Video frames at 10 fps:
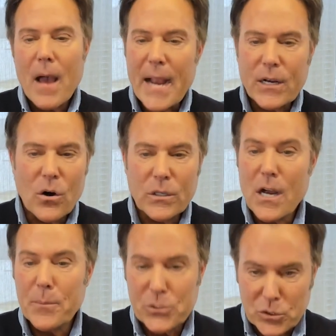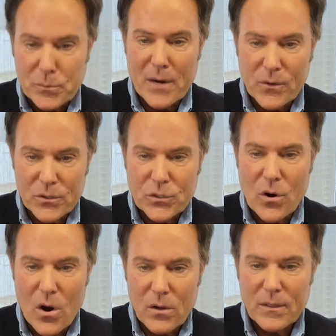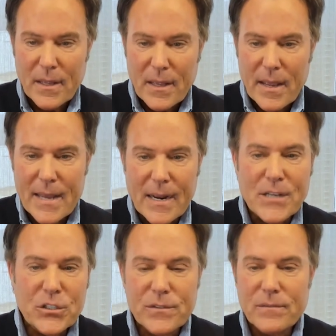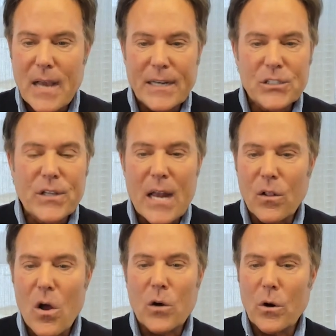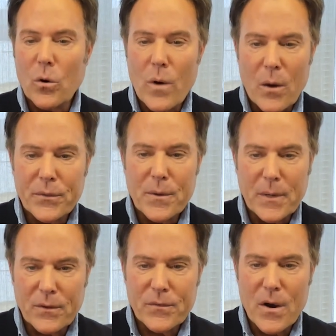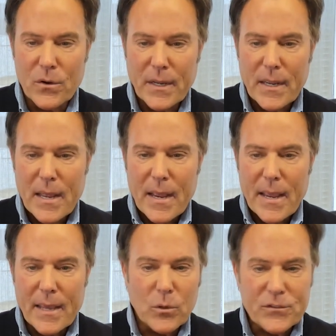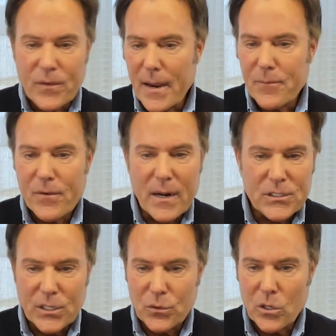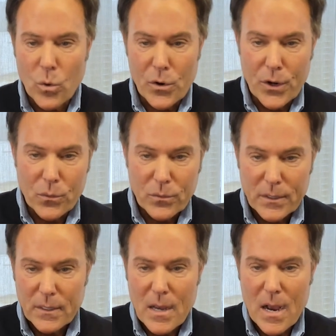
I called Compass was my first call, and I just I just got along real well with them on the phone and was very upfront. I said, look, we're new.